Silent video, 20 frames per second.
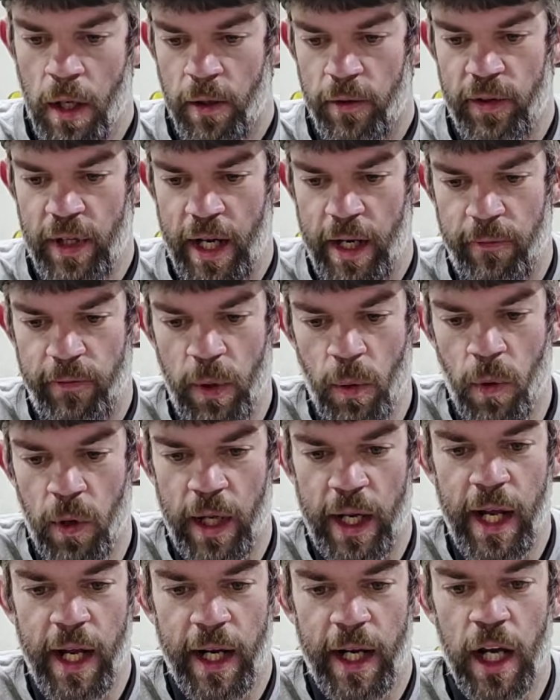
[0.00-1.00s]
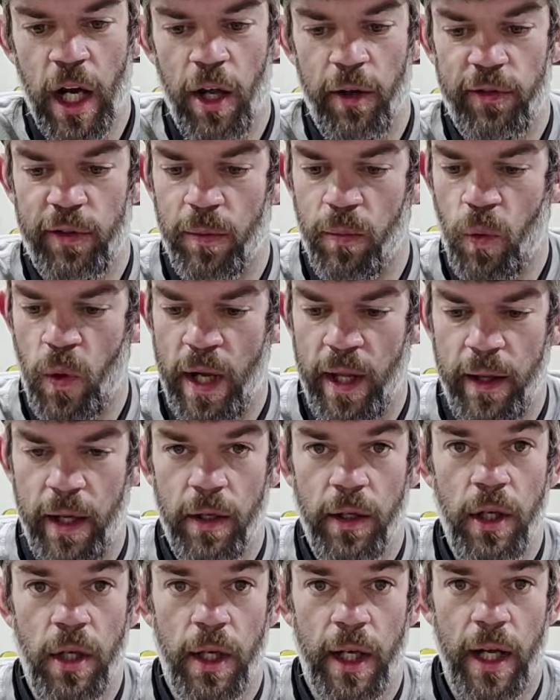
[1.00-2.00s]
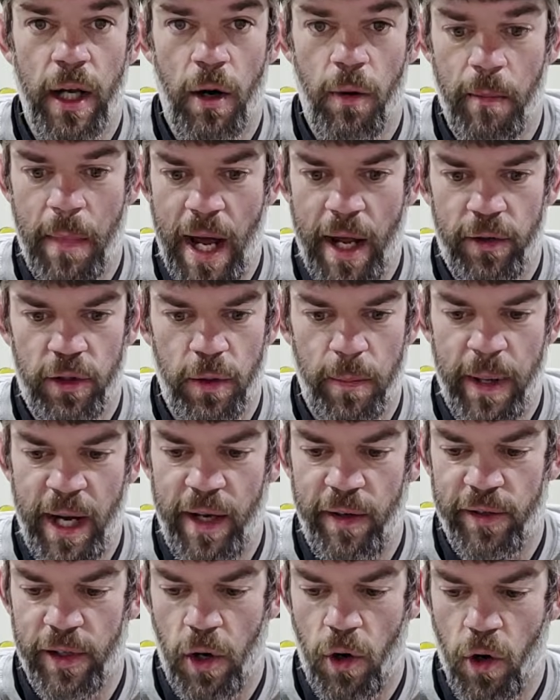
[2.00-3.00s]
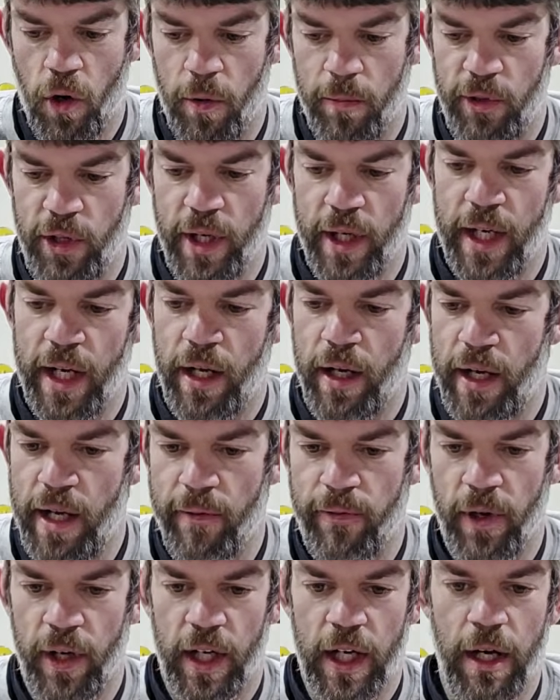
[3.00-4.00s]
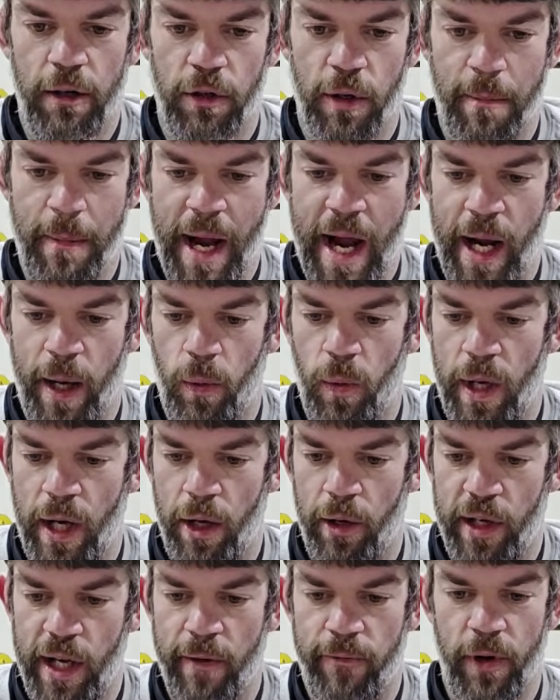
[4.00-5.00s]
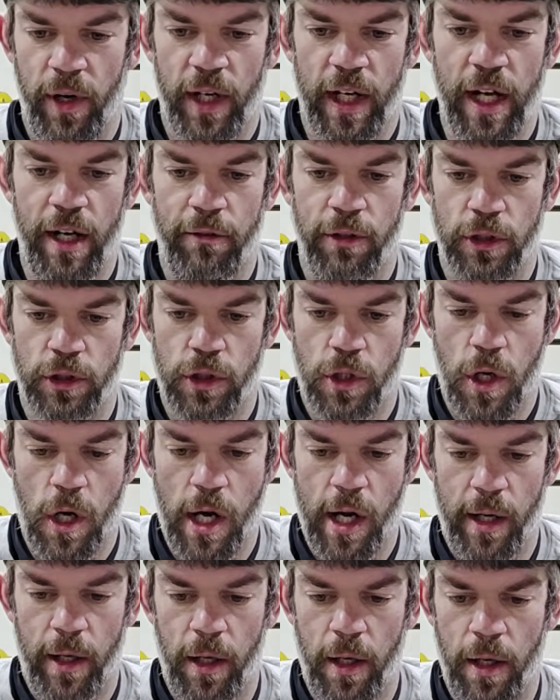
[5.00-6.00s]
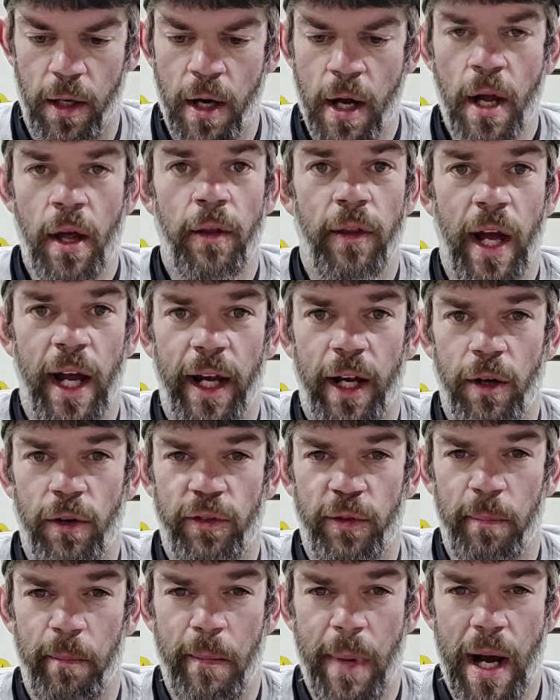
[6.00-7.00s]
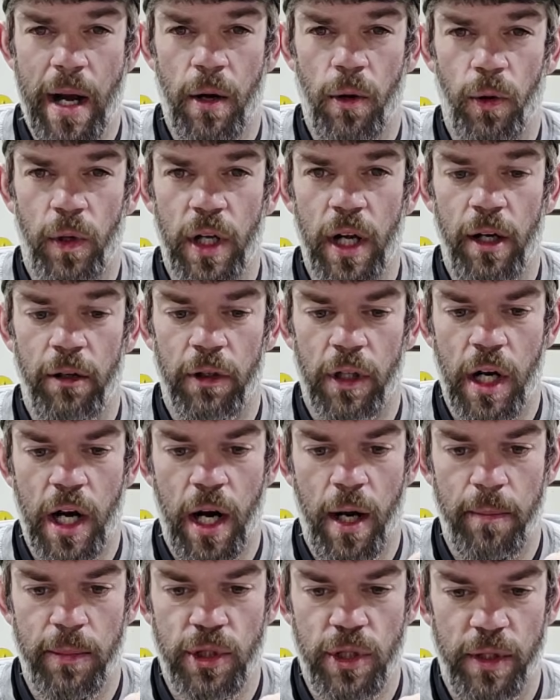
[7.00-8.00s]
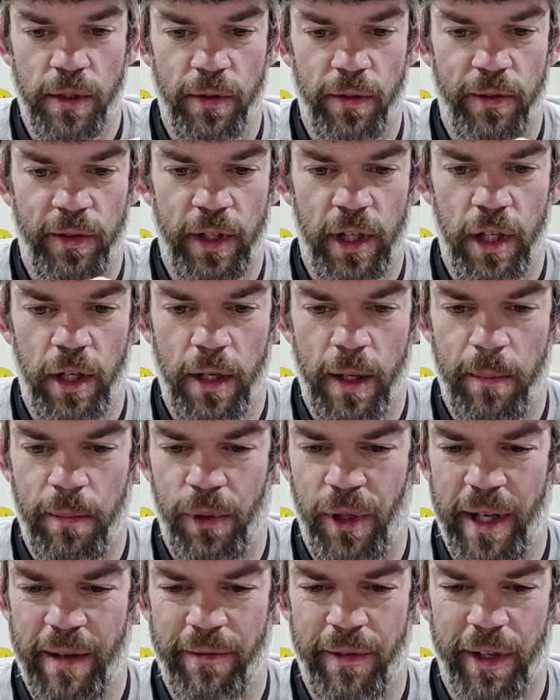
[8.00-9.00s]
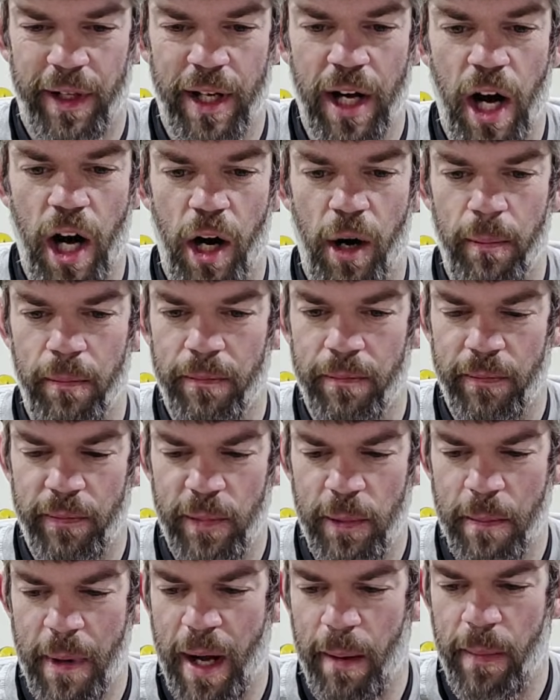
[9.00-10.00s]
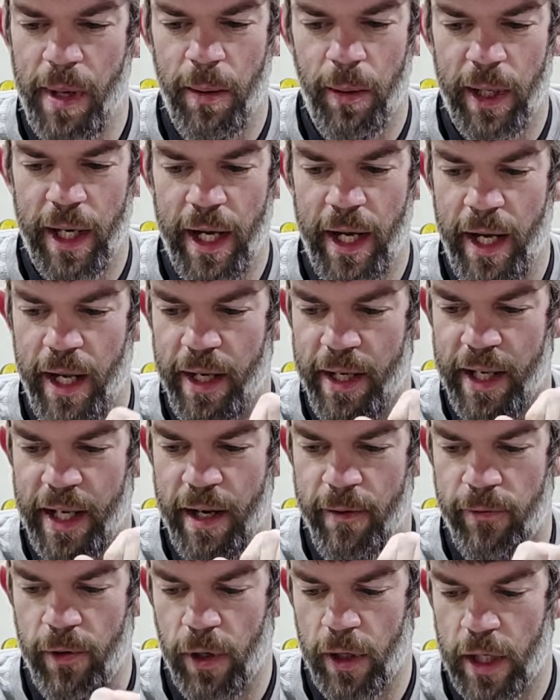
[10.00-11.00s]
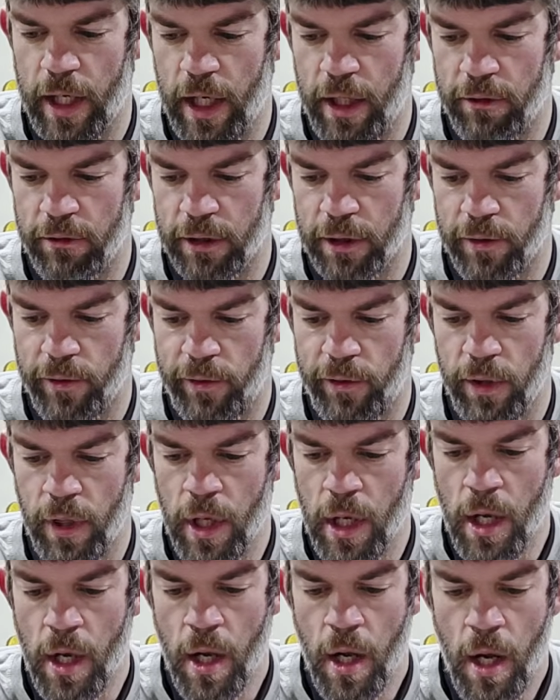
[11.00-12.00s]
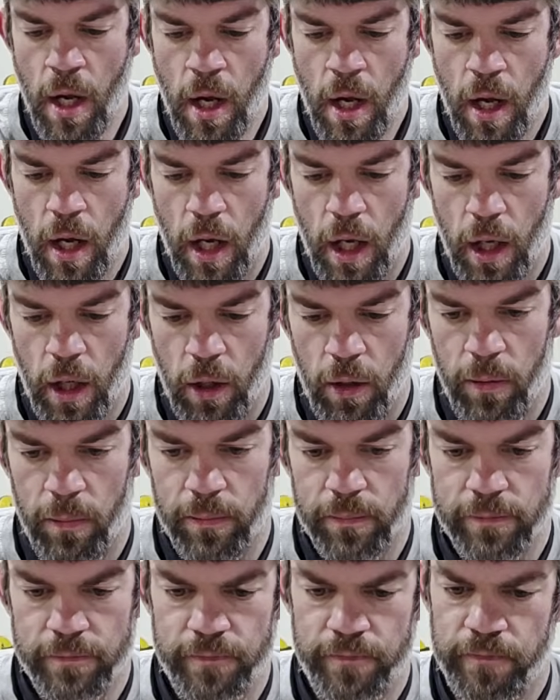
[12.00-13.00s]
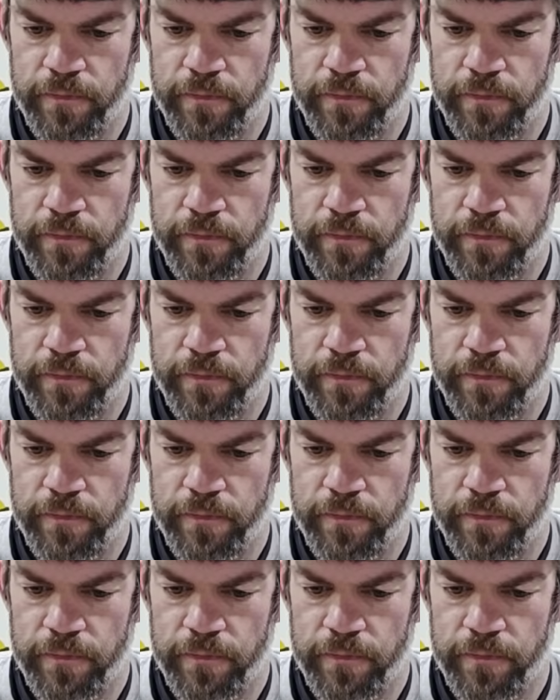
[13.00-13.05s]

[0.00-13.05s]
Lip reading: Said if you want to get custom with it, you can get on Masterpiece Arms. You can get a different color mag well, different colored trigger. I think there's some barrel color options. I believe the comp, you might be able to get it in different colors. I